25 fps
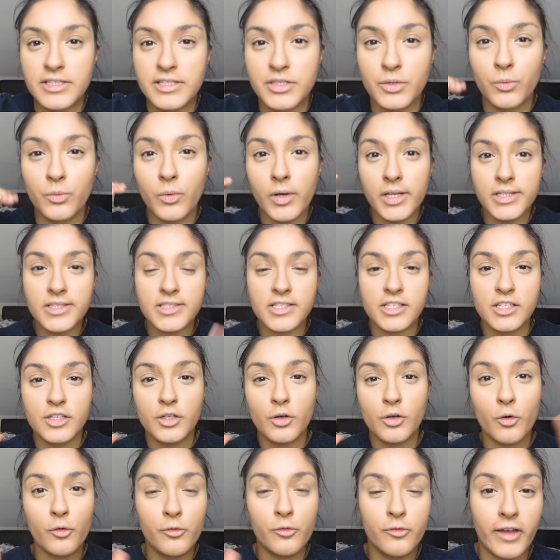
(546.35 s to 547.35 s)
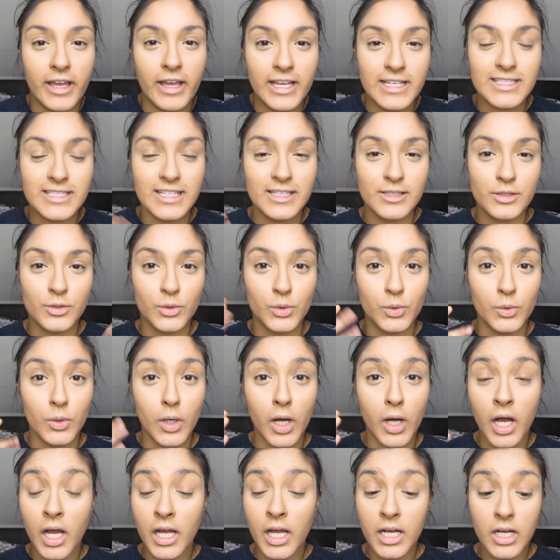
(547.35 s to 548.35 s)
So once your face is all
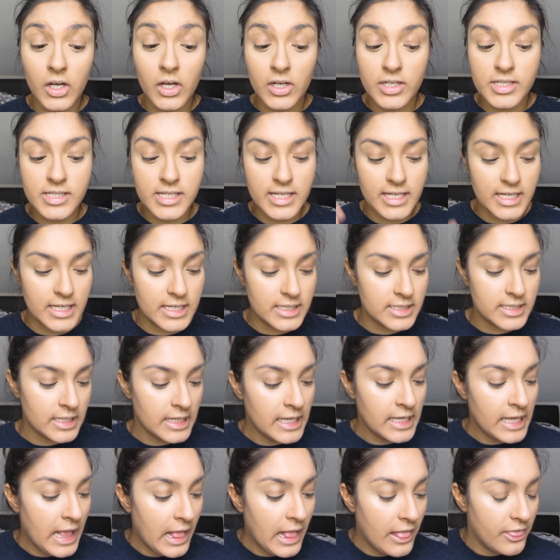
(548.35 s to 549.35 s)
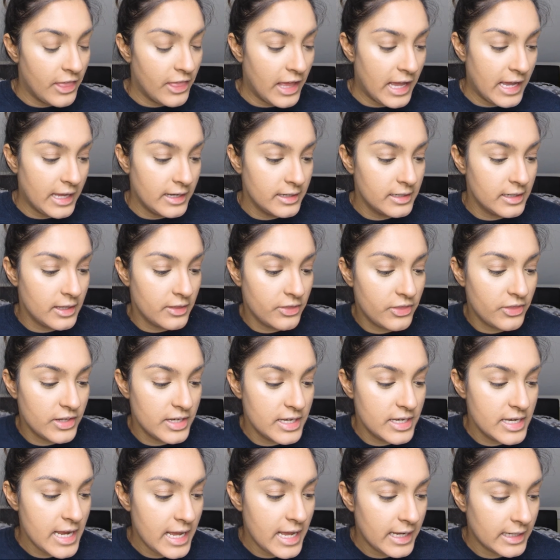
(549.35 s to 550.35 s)
highlighted, then the
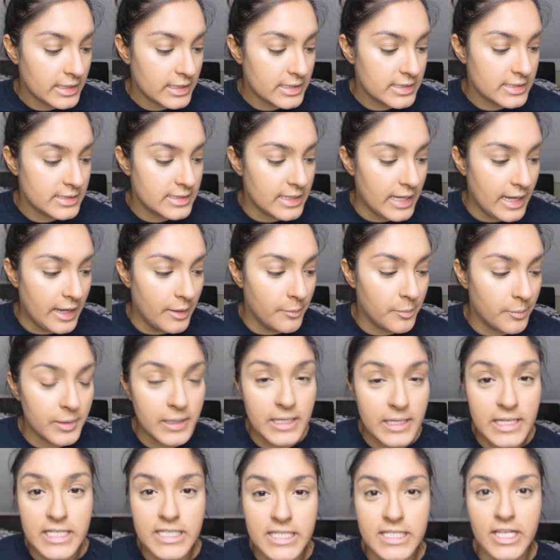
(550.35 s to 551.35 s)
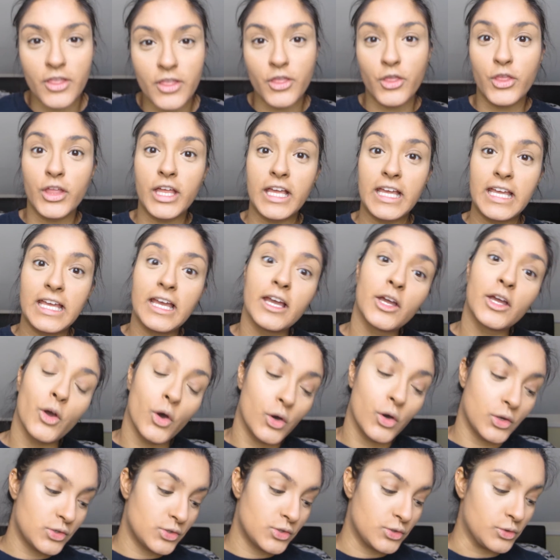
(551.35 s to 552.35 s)
next step is the
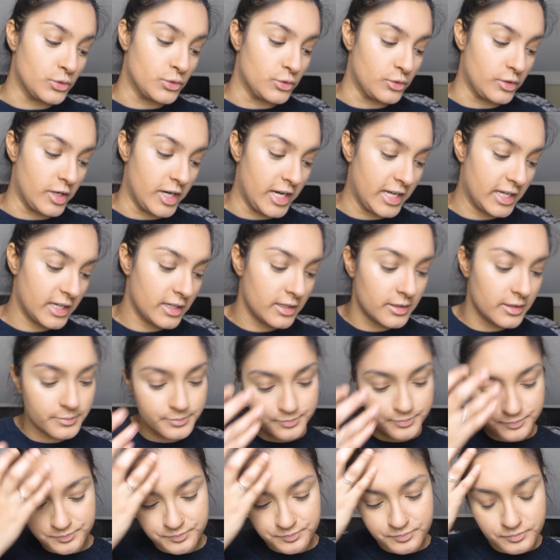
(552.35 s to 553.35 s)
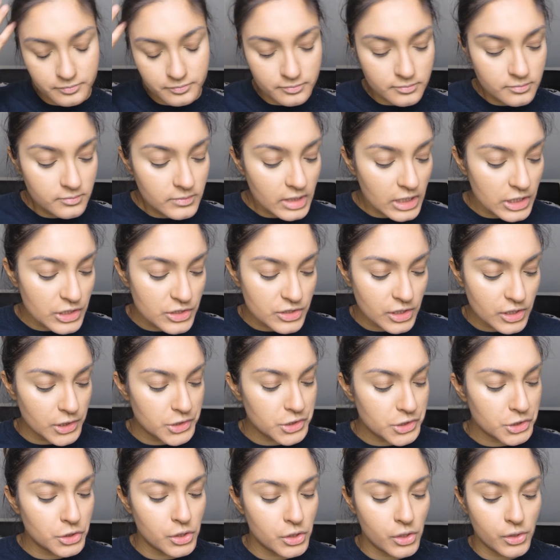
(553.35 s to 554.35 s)
contouring. So
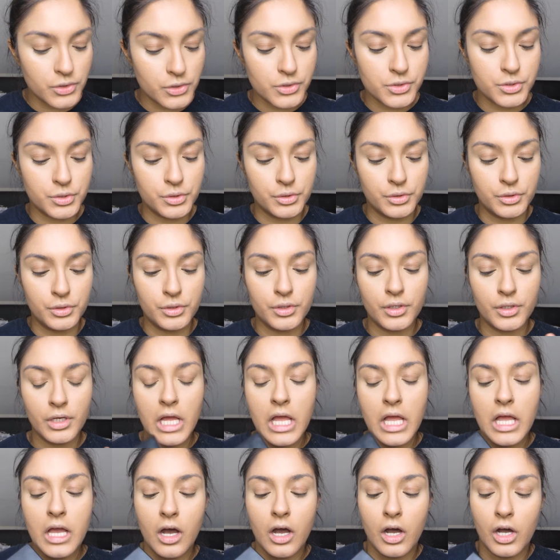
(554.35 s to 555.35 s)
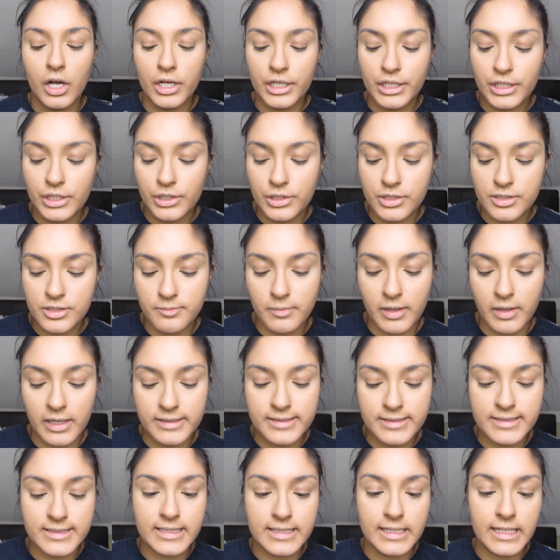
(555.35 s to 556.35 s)
to contour, I use my
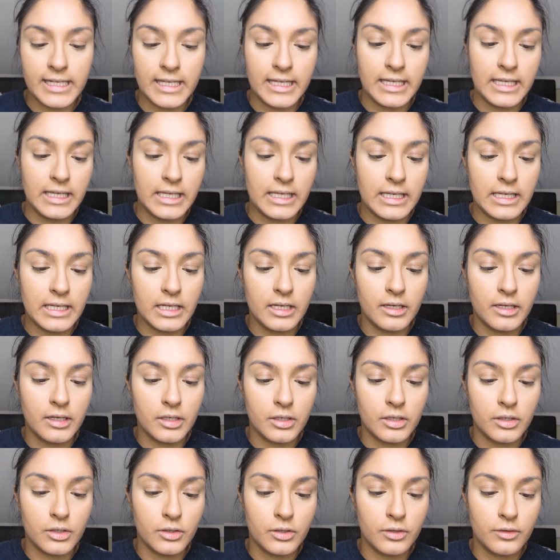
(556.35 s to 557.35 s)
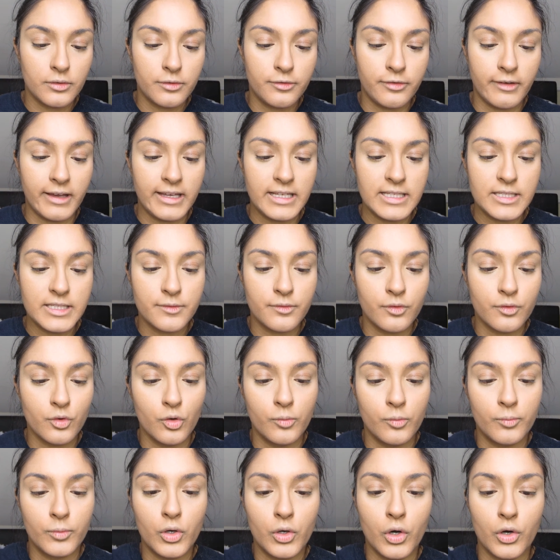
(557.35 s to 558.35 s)
Sleek Face
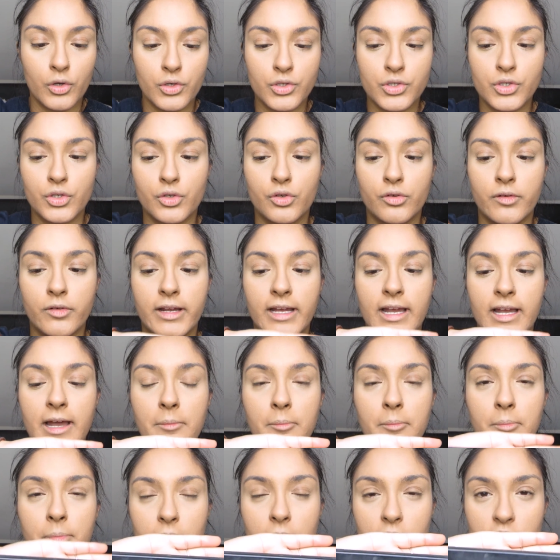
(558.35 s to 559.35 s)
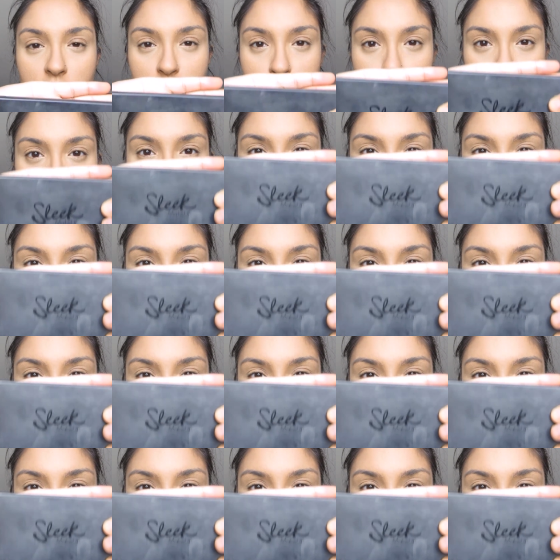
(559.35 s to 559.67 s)
Form Contouring and Blush